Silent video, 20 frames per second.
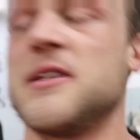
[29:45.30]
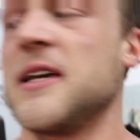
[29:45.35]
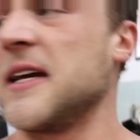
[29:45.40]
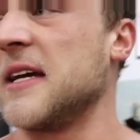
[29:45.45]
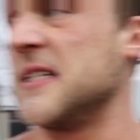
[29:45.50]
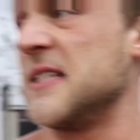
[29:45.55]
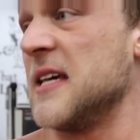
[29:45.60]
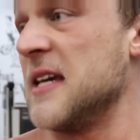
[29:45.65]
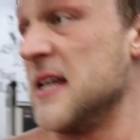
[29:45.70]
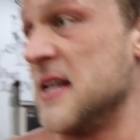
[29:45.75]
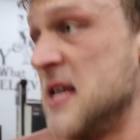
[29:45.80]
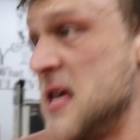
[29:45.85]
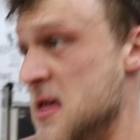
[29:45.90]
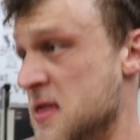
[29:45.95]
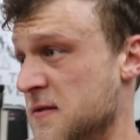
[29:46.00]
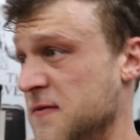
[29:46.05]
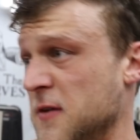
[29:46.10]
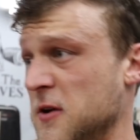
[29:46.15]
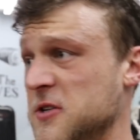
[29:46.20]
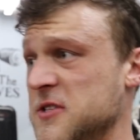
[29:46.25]
like I said,
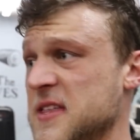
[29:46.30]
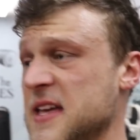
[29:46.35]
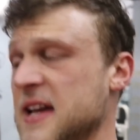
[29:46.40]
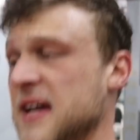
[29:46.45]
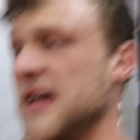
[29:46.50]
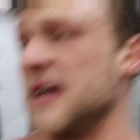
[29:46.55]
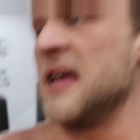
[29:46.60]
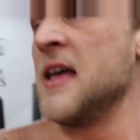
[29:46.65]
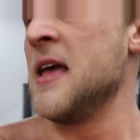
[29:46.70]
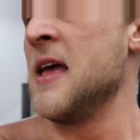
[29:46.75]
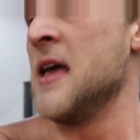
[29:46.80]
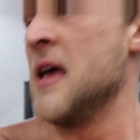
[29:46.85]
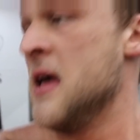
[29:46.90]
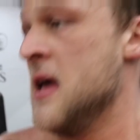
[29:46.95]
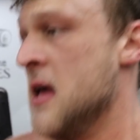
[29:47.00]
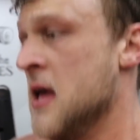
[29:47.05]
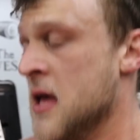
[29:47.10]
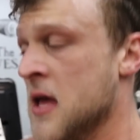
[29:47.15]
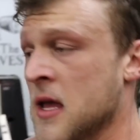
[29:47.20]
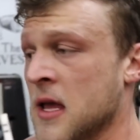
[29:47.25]
the first thing,
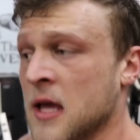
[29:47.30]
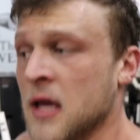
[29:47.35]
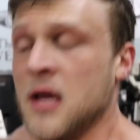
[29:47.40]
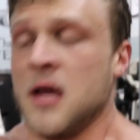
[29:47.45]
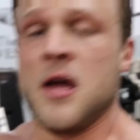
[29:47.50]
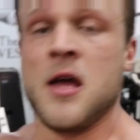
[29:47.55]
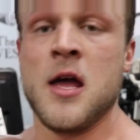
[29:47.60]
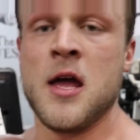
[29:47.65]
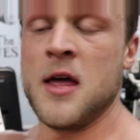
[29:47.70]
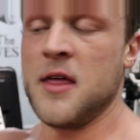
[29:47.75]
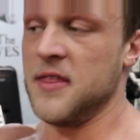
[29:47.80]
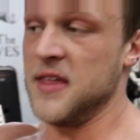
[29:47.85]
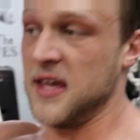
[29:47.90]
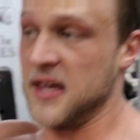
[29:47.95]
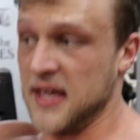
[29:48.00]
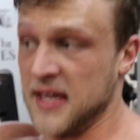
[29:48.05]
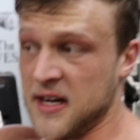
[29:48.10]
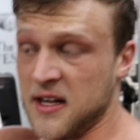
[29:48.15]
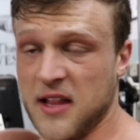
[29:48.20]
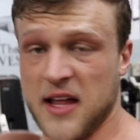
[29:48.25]
the
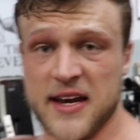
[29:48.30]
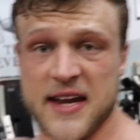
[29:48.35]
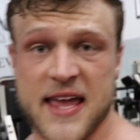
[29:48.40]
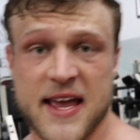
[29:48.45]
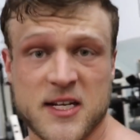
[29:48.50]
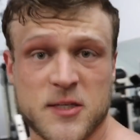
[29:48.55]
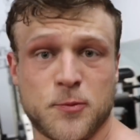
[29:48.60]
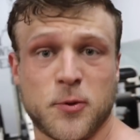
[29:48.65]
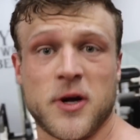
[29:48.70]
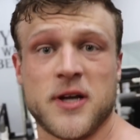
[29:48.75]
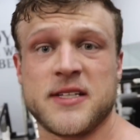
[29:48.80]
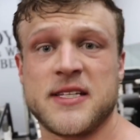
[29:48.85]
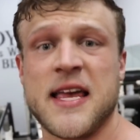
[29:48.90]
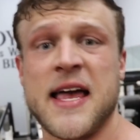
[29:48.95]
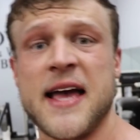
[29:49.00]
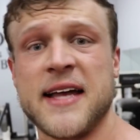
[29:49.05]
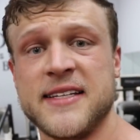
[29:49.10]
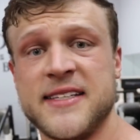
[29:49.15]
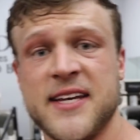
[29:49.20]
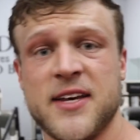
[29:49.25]
incline hex press
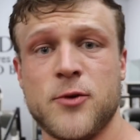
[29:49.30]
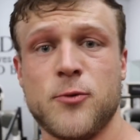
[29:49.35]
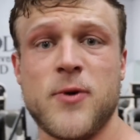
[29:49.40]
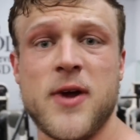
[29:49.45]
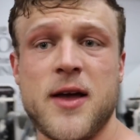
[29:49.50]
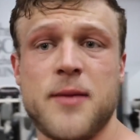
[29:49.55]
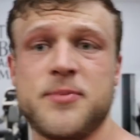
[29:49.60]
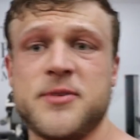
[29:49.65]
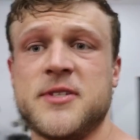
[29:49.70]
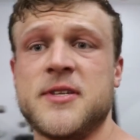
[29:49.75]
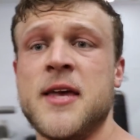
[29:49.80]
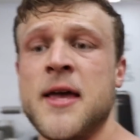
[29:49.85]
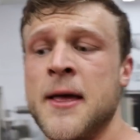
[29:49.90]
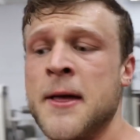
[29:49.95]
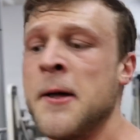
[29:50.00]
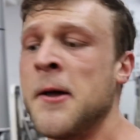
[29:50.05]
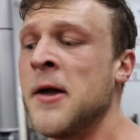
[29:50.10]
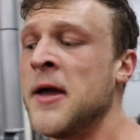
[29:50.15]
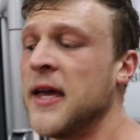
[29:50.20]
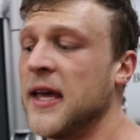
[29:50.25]
had 10 reps
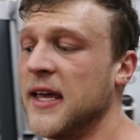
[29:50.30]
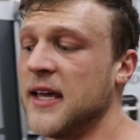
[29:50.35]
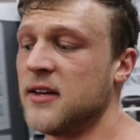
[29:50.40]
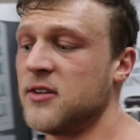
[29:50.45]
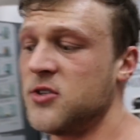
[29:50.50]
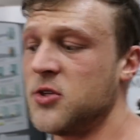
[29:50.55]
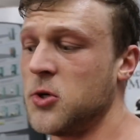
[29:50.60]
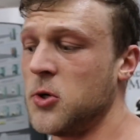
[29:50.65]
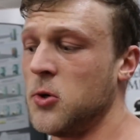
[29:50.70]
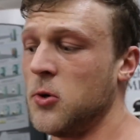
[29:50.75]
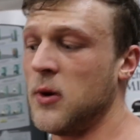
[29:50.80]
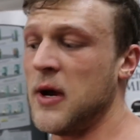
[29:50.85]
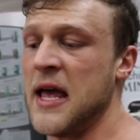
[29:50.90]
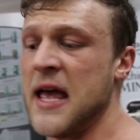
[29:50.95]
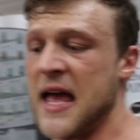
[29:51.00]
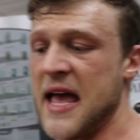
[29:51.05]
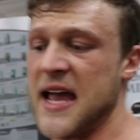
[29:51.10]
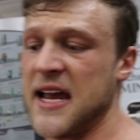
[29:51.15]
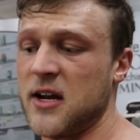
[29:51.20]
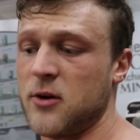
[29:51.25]
into
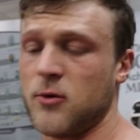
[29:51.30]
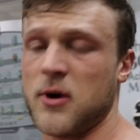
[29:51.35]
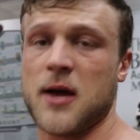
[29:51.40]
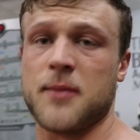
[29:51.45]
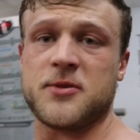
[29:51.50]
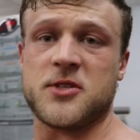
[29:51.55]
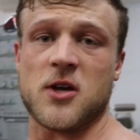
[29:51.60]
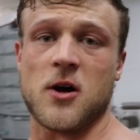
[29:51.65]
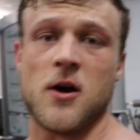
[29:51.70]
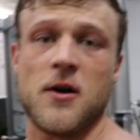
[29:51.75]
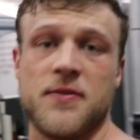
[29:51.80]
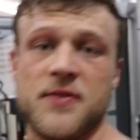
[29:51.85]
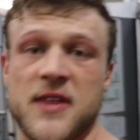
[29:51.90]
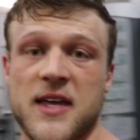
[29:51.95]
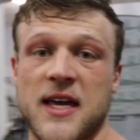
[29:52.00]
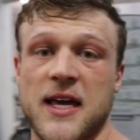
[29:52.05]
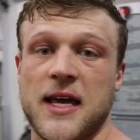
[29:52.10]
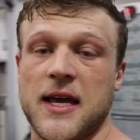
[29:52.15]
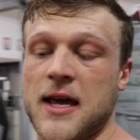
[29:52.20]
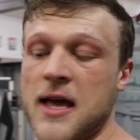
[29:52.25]
8 reps on
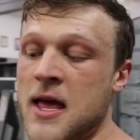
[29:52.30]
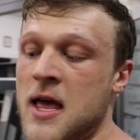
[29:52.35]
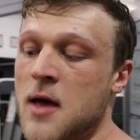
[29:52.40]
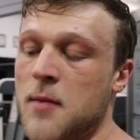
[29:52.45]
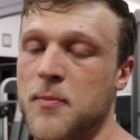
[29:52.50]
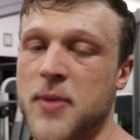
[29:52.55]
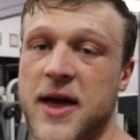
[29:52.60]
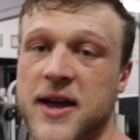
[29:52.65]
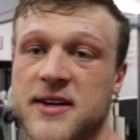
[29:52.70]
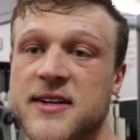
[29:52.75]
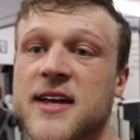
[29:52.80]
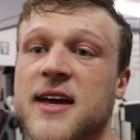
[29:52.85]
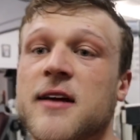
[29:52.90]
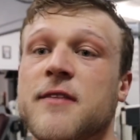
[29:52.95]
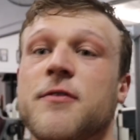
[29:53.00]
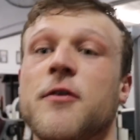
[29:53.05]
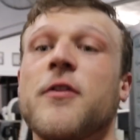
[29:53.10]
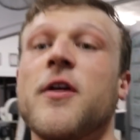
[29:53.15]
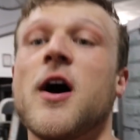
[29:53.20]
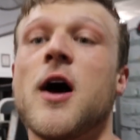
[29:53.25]
the pec deck
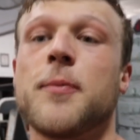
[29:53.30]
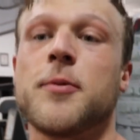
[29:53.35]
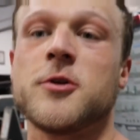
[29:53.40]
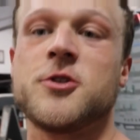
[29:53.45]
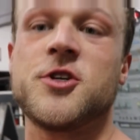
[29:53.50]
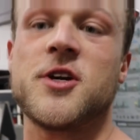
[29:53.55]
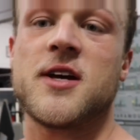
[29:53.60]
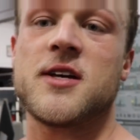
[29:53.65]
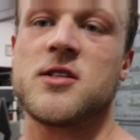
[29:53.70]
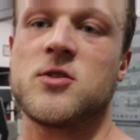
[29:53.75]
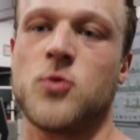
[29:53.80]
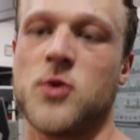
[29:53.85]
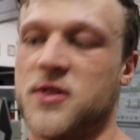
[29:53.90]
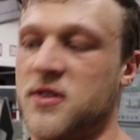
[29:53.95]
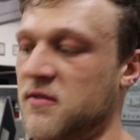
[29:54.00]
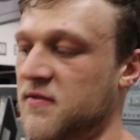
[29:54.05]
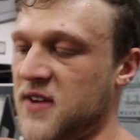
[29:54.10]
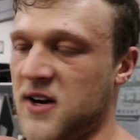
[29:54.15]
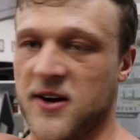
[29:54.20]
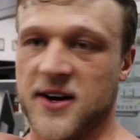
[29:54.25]
for the upper chest with
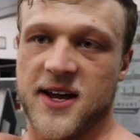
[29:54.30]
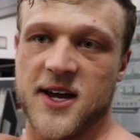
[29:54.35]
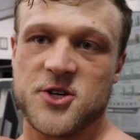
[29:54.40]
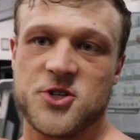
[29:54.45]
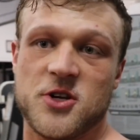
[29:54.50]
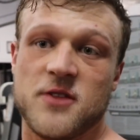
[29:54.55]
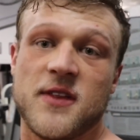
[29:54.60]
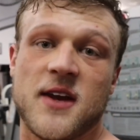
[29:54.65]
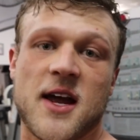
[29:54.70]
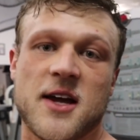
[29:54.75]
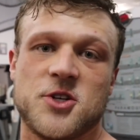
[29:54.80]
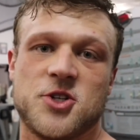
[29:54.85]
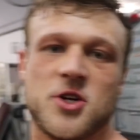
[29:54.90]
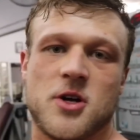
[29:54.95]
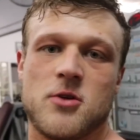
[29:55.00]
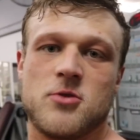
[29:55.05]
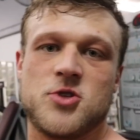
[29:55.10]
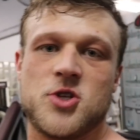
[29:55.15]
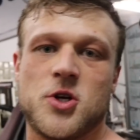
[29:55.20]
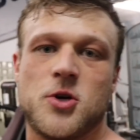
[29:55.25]
the variation that I
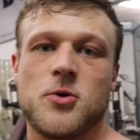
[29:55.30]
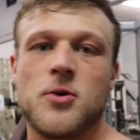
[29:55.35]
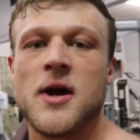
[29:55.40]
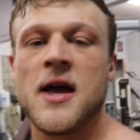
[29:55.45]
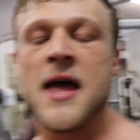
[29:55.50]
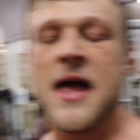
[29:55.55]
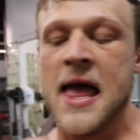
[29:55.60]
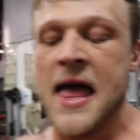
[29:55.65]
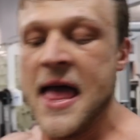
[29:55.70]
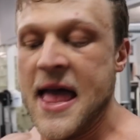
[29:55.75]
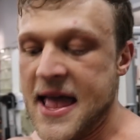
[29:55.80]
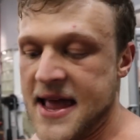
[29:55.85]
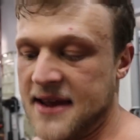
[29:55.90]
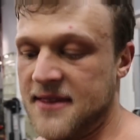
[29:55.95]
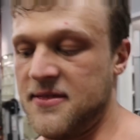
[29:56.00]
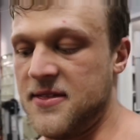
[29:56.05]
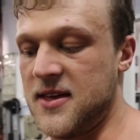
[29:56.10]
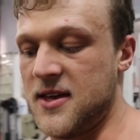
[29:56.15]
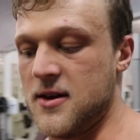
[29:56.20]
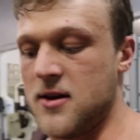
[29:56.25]
showed you,
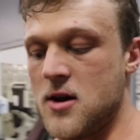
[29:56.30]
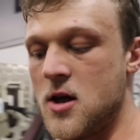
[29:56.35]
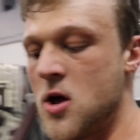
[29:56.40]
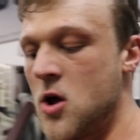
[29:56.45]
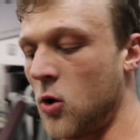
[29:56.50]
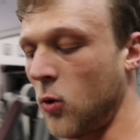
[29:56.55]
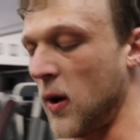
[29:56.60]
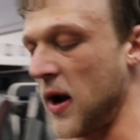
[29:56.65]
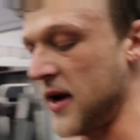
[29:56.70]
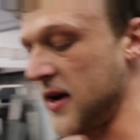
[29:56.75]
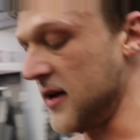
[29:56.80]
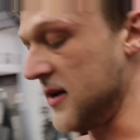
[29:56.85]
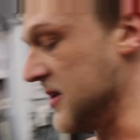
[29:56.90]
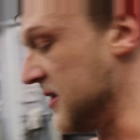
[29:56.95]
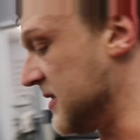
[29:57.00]
and then right into